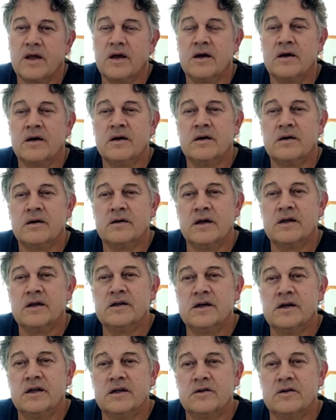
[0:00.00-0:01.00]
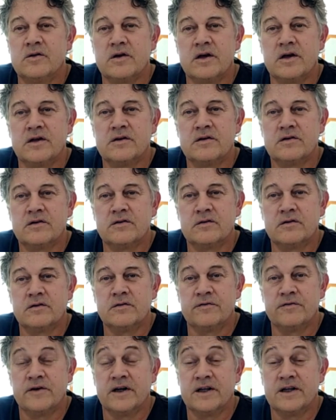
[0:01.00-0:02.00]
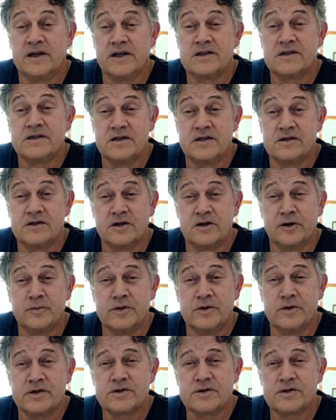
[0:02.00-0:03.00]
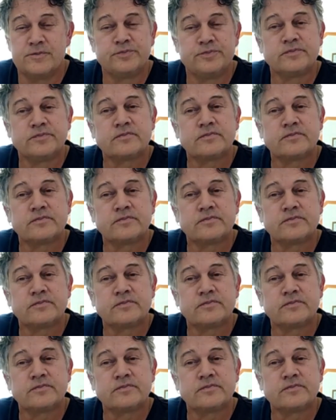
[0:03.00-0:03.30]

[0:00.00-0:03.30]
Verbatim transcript: They needed to fight against the Germans.